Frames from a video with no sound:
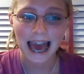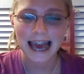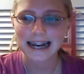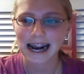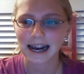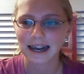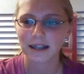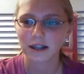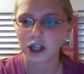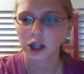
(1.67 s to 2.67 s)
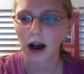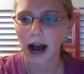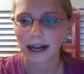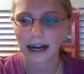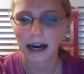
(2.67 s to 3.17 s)
Hey guys, so
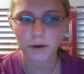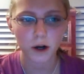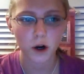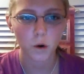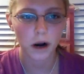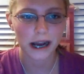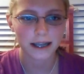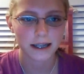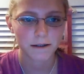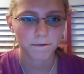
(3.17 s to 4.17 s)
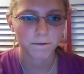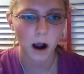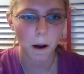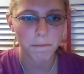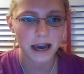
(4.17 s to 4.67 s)
I got a request
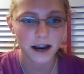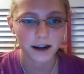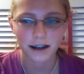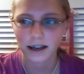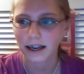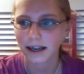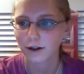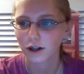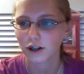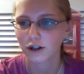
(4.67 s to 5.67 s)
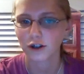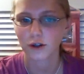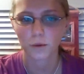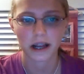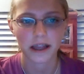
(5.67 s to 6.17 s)
from Erica Anders
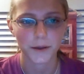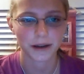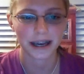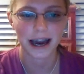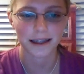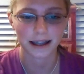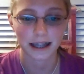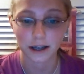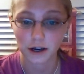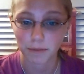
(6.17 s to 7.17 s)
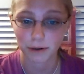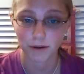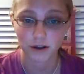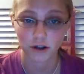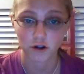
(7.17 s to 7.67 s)
23, I think that's how you
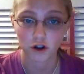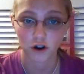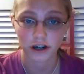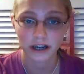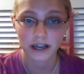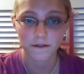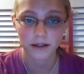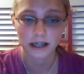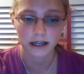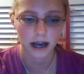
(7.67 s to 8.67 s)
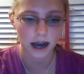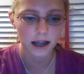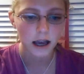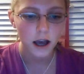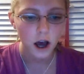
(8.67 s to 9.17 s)
pronounce it, sorry if it's not,
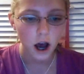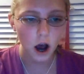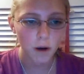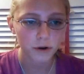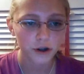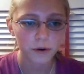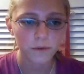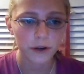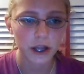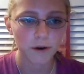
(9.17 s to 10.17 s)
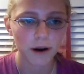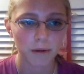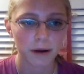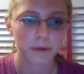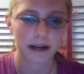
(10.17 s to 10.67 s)
to do a video on
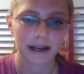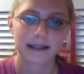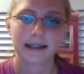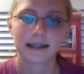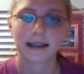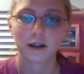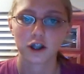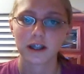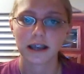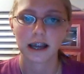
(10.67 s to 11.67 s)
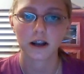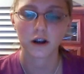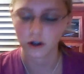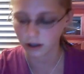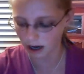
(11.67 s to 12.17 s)
my braces because she's getting
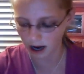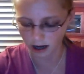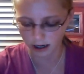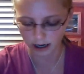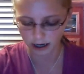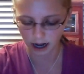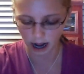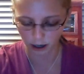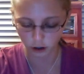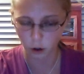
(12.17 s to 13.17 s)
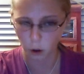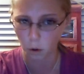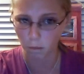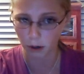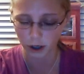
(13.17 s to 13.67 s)
hers on in
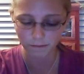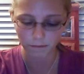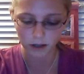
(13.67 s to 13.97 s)
October,